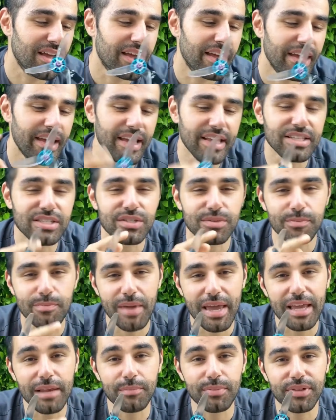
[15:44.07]
his
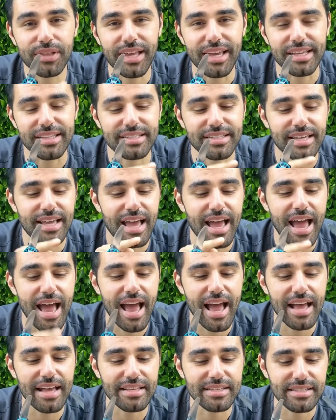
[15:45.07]
main plate
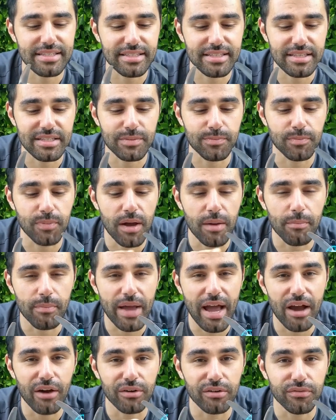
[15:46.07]
has this bump
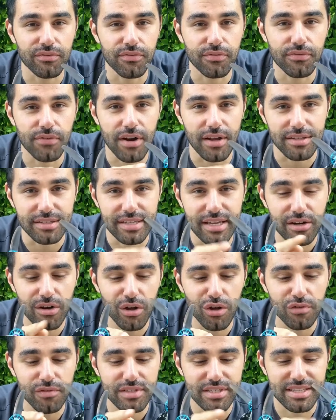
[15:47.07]
out in front, and
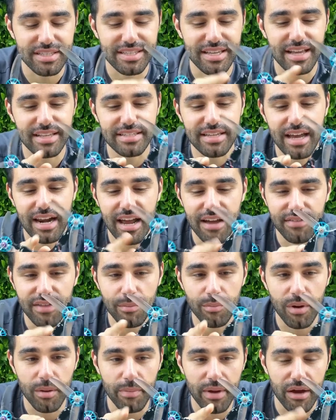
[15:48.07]
all of his designs kind of have that
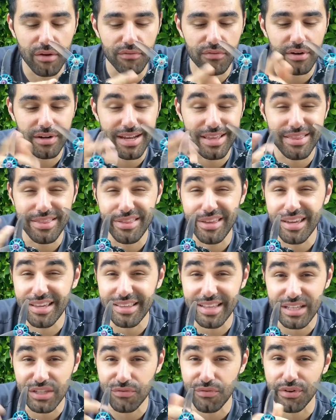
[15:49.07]
bump out in front. I think
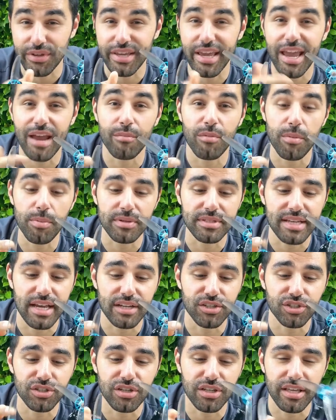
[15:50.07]
that's for camera
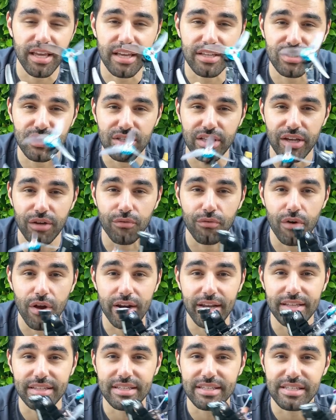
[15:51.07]
protection in case you like run
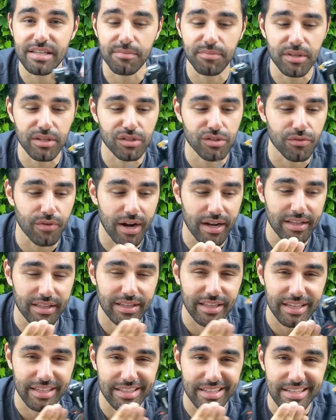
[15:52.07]
into something directly
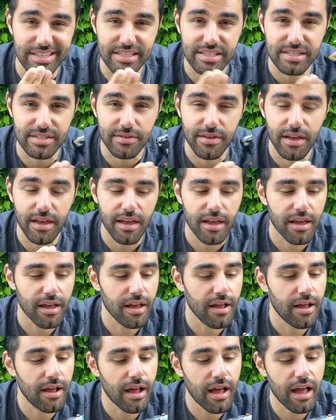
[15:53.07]
like this.
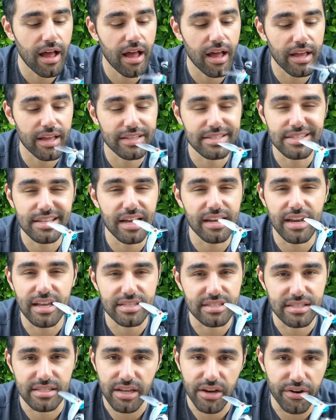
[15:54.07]
It's not
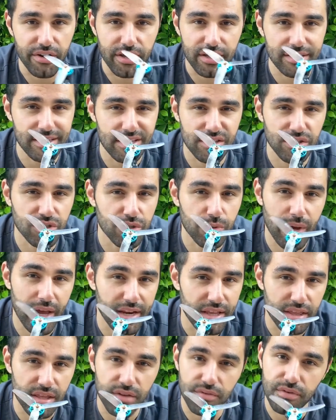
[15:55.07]
necessary. It doesn't do
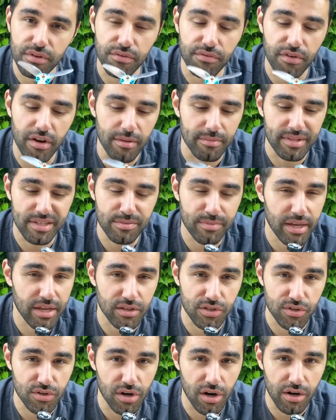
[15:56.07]
anything for the frame. It doesn't make it
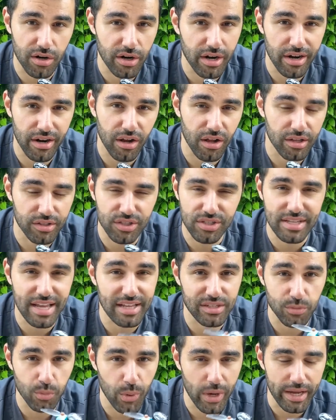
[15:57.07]
stronger at all. It just
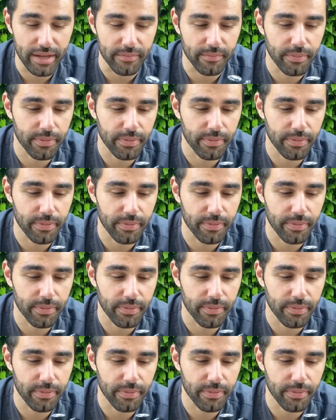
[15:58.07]
adds weight.